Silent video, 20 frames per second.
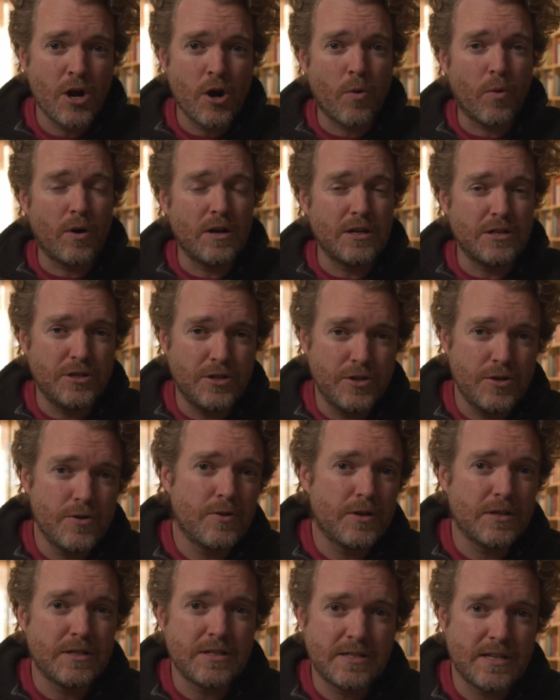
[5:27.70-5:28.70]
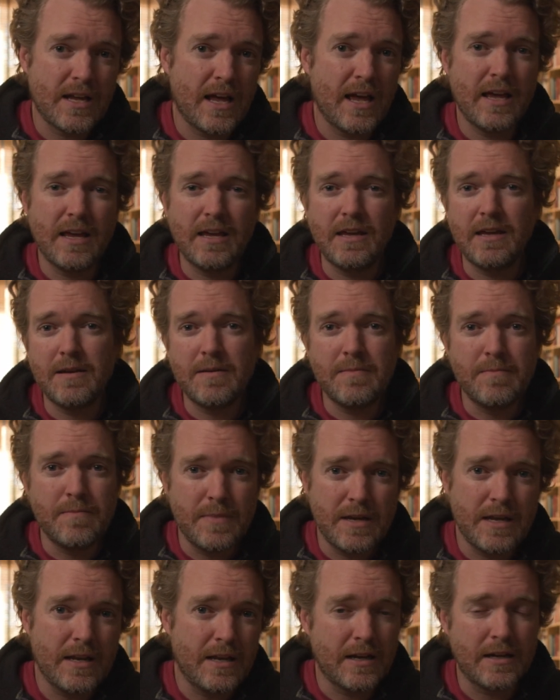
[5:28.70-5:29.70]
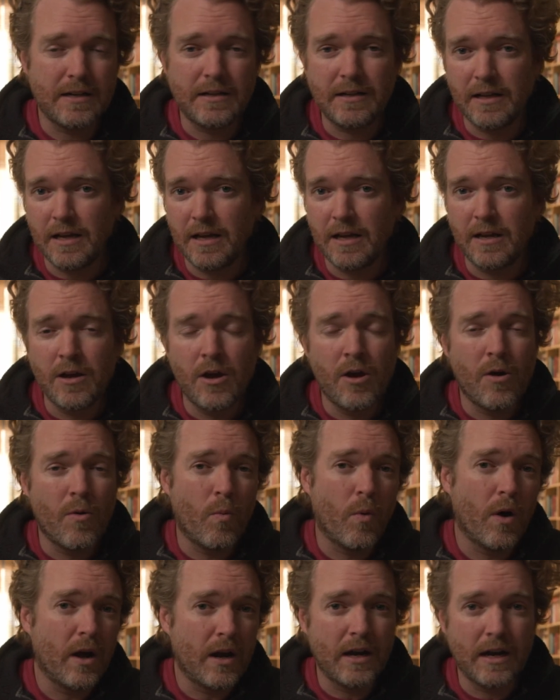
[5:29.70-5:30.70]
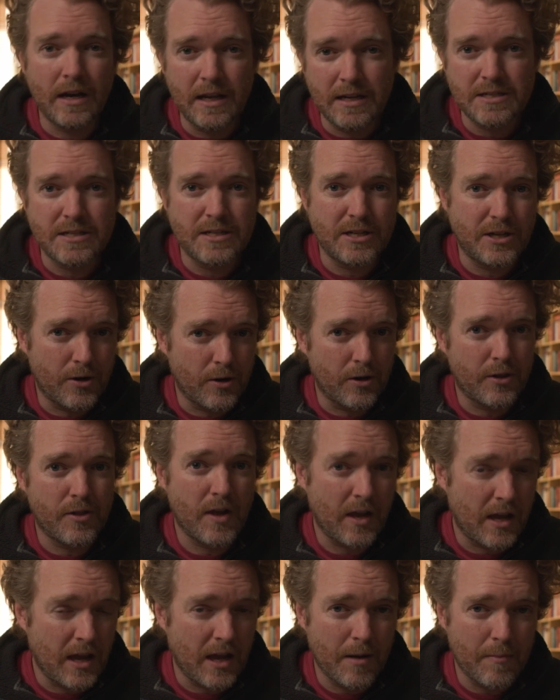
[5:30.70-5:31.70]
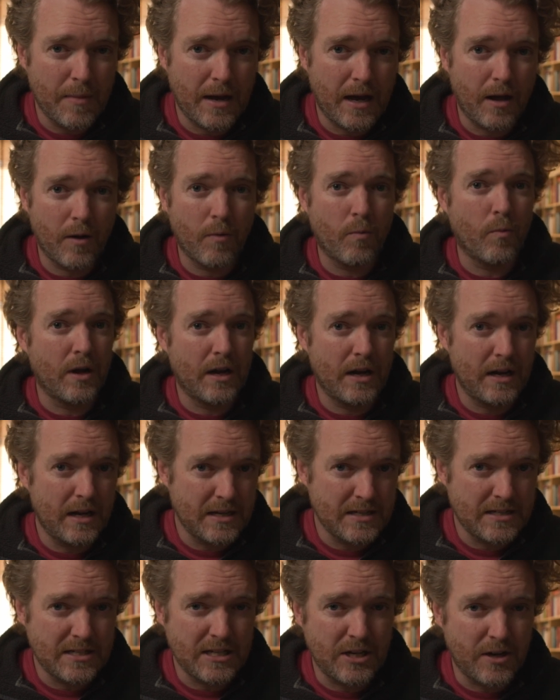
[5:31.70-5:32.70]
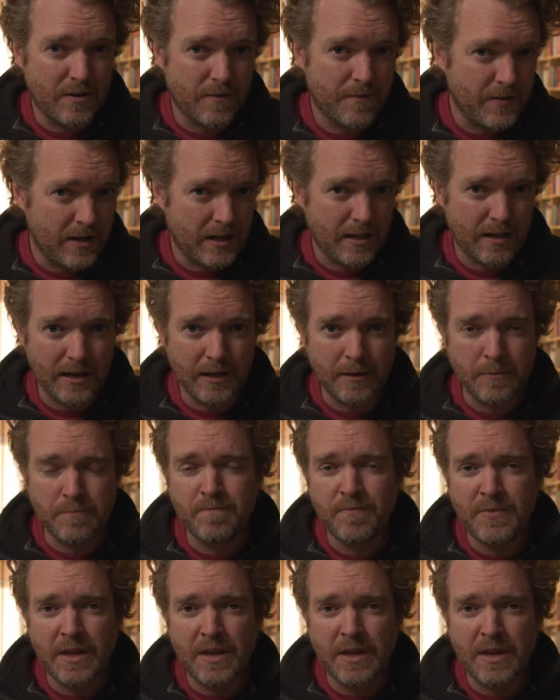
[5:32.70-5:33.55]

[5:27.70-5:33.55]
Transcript: Whereas you can say immediately what it is that you're thinking about, what it is that you're feeling.